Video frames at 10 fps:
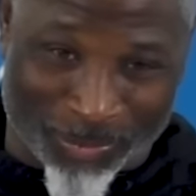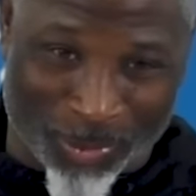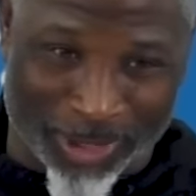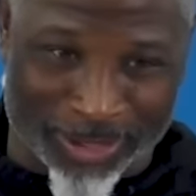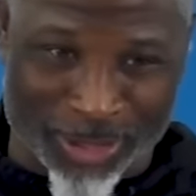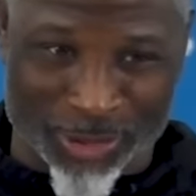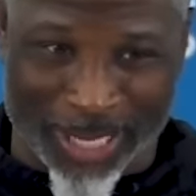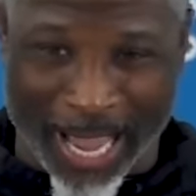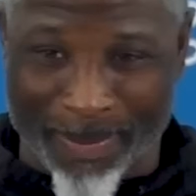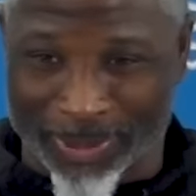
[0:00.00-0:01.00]
Well, it doesn't
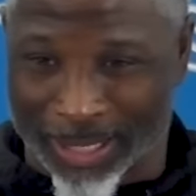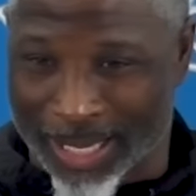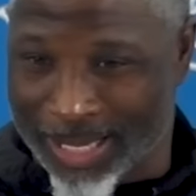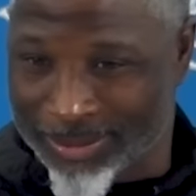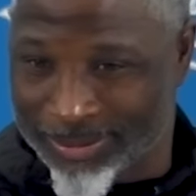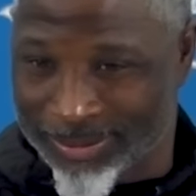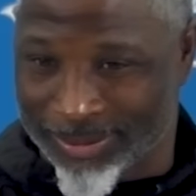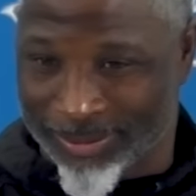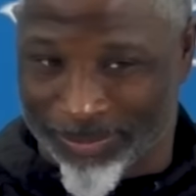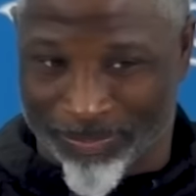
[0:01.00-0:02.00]
happen a lot,
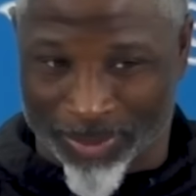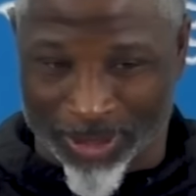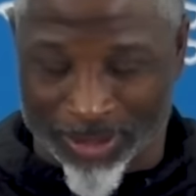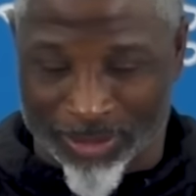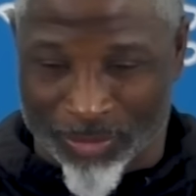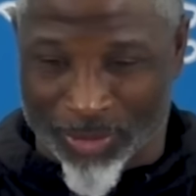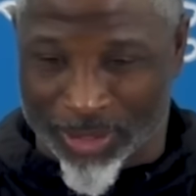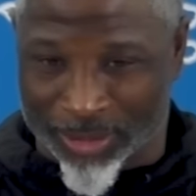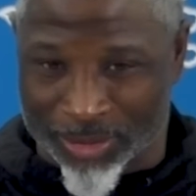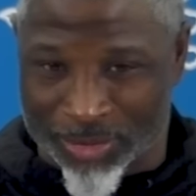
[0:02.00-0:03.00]
but the thing
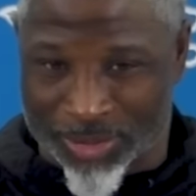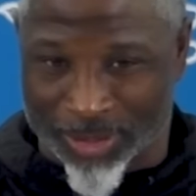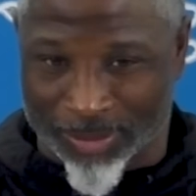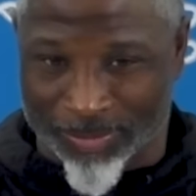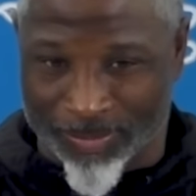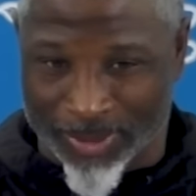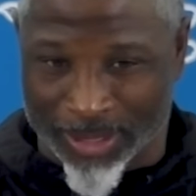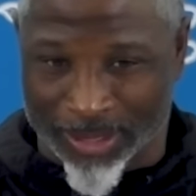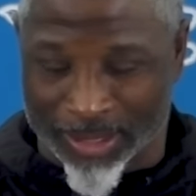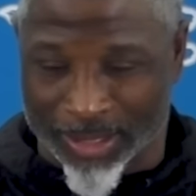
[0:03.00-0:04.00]
is, and
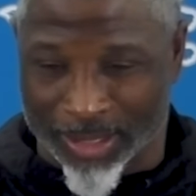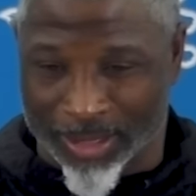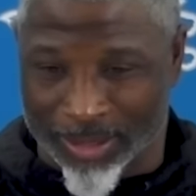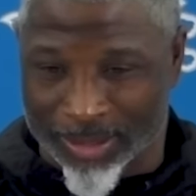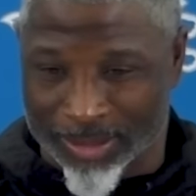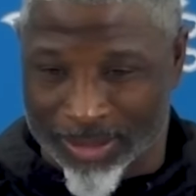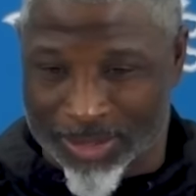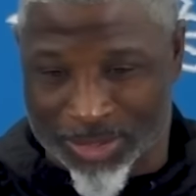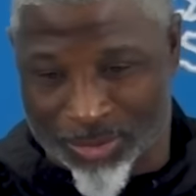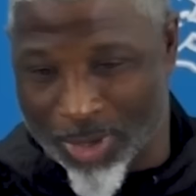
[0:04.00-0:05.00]
again,
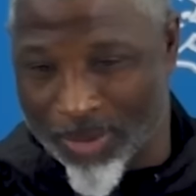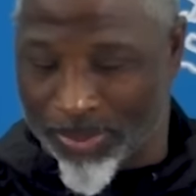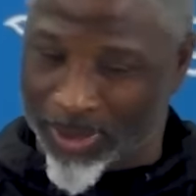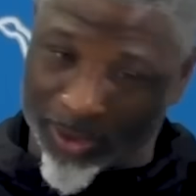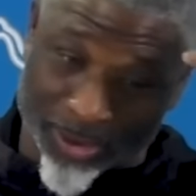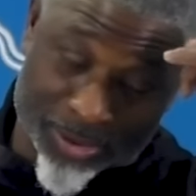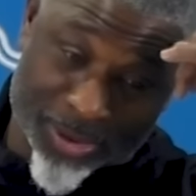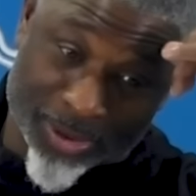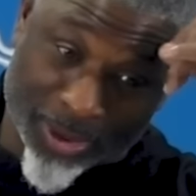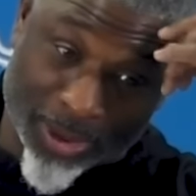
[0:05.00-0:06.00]
this is to our
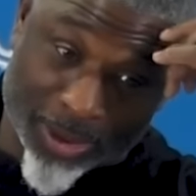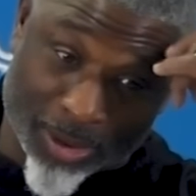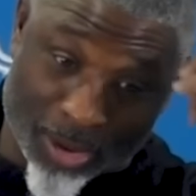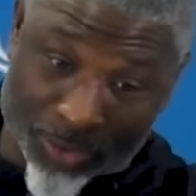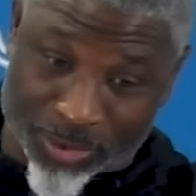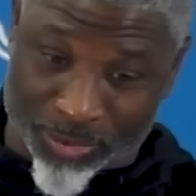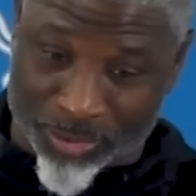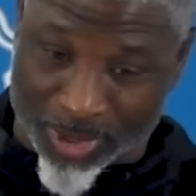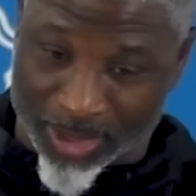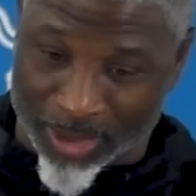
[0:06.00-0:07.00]
players and also
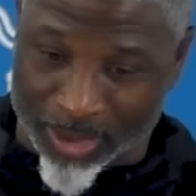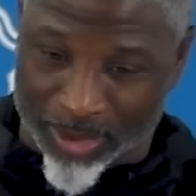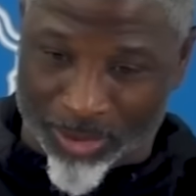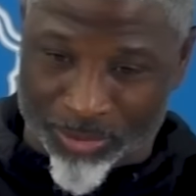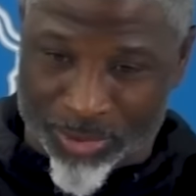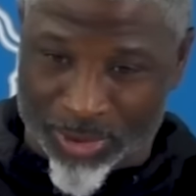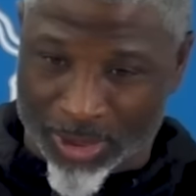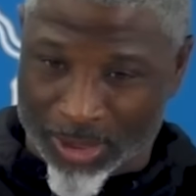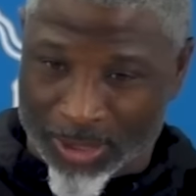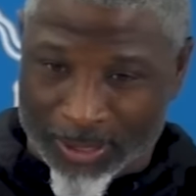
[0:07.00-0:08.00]
to our head coach,
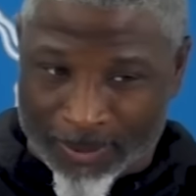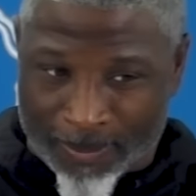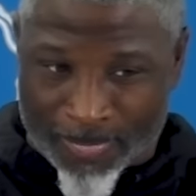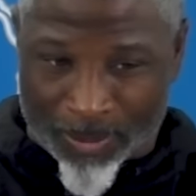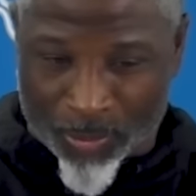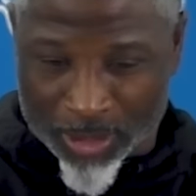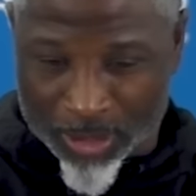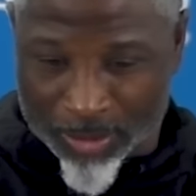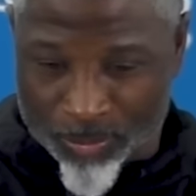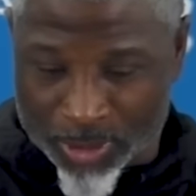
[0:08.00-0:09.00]
that we
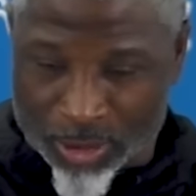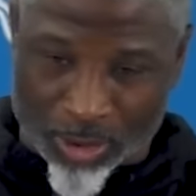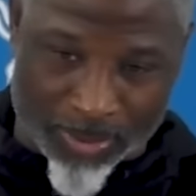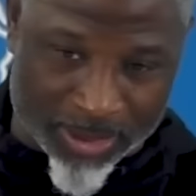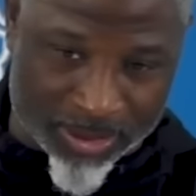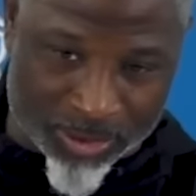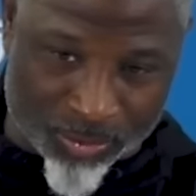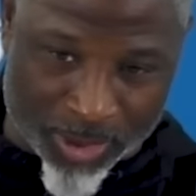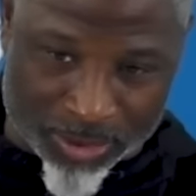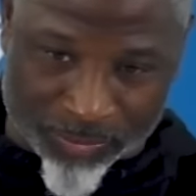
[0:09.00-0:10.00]
talk about
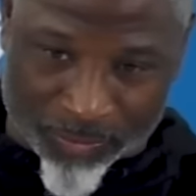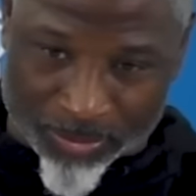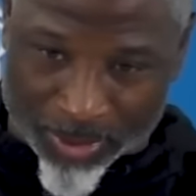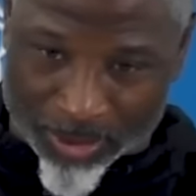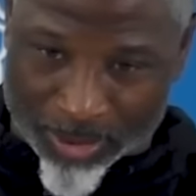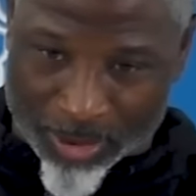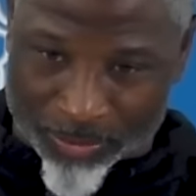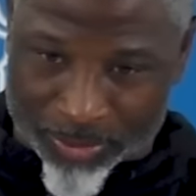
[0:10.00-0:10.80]
situational football all the